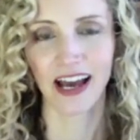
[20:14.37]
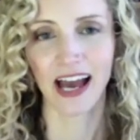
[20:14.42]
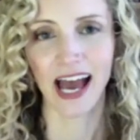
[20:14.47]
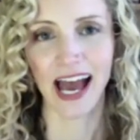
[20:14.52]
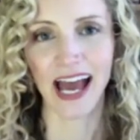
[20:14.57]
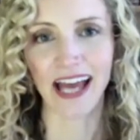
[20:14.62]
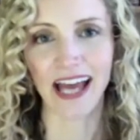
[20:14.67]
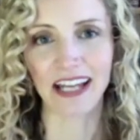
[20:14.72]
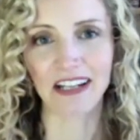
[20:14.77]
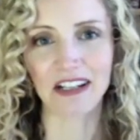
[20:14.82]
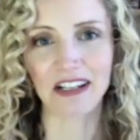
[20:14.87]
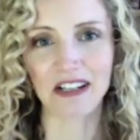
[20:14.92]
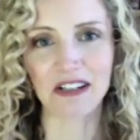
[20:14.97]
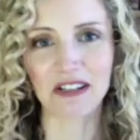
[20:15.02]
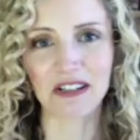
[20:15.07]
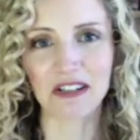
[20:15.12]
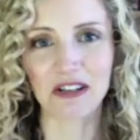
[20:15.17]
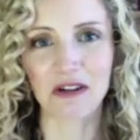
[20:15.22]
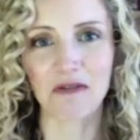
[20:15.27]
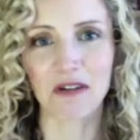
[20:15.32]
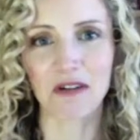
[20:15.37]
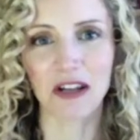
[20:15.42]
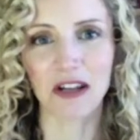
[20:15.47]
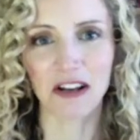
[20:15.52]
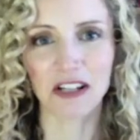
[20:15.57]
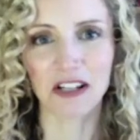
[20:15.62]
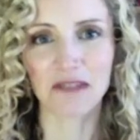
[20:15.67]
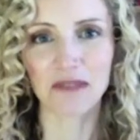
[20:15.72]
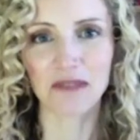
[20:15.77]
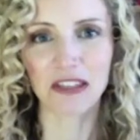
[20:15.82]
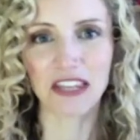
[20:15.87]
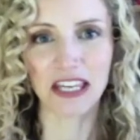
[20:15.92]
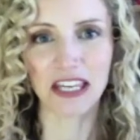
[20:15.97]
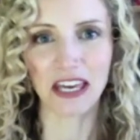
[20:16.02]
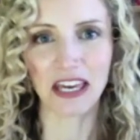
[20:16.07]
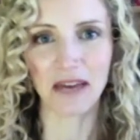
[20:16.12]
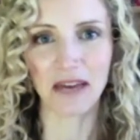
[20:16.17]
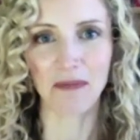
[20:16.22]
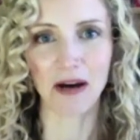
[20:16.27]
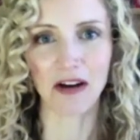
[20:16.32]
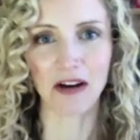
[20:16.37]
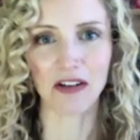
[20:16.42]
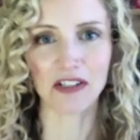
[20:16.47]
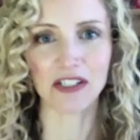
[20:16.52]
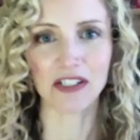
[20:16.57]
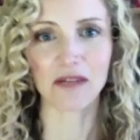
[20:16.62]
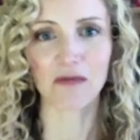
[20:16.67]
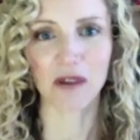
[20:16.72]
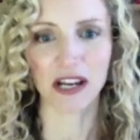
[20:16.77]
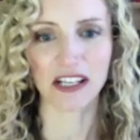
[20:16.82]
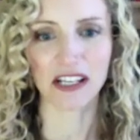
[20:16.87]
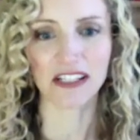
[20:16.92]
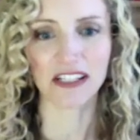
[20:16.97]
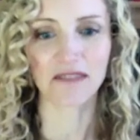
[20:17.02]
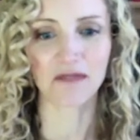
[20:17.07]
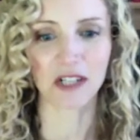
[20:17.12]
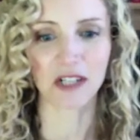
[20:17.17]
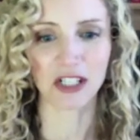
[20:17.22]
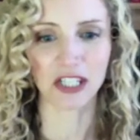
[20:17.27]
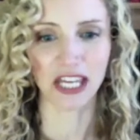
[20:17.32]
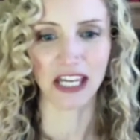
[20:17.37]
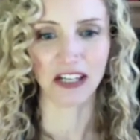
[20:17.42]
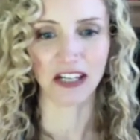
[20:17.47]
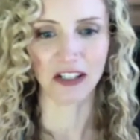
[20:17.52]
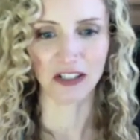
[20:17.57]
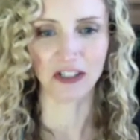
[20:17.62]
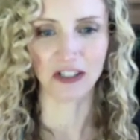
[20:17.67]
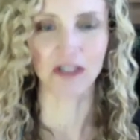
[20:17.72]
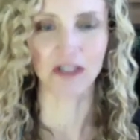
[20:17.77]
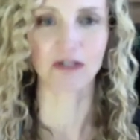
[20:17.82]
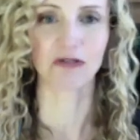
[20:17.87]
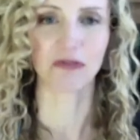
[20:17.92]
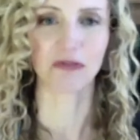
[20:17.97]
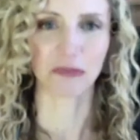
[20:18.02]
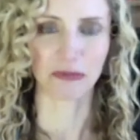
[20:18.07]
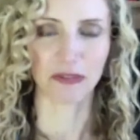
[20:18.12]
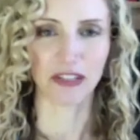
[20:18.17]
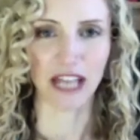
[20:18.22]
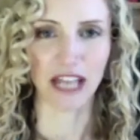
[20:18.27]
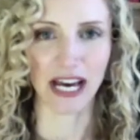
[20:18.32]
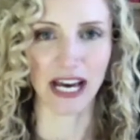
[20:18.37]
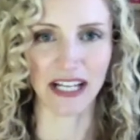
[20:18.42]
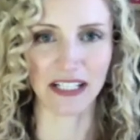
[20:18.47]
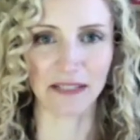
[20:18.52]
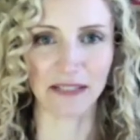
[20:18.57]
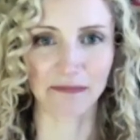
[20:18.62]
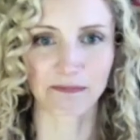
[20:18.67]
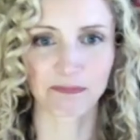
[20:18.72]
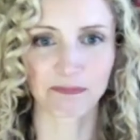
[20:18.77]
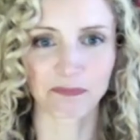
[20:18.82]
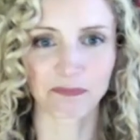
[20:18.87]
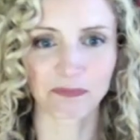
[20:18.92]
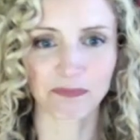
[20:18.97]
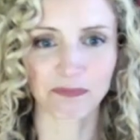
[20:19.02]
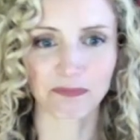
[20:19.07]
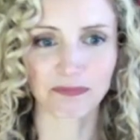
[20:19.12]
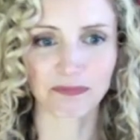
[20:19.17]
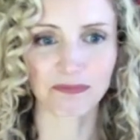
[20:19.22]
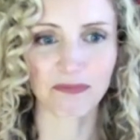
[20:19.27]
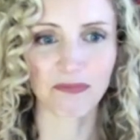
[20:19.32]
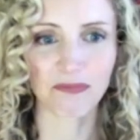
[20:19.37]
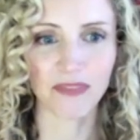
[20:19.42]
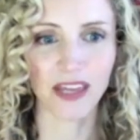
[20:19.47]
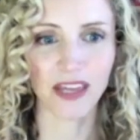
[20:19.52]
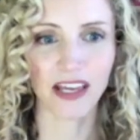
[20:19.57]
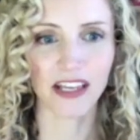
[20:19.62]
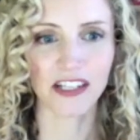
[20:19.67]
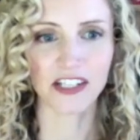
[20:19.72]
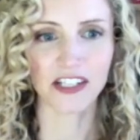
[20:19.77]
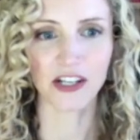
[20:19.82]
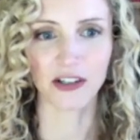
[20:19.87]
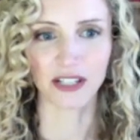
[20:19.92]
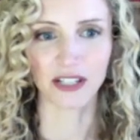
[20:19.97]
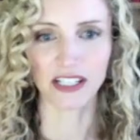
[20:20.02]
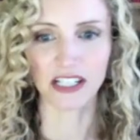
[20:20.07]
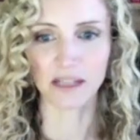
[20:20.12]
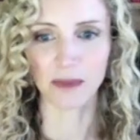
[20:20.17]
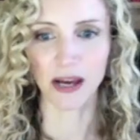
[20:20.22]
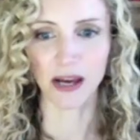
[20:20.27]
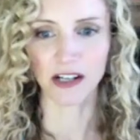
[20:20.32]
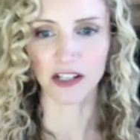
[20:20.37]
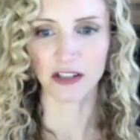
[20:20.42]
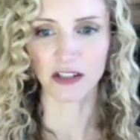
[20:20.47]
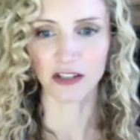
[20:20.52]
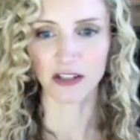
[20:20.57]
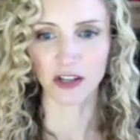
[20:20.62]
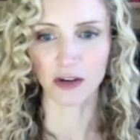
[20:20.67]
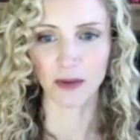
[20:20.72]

And so we're going to be thinking about some ways in which they could do that. So let us back to the go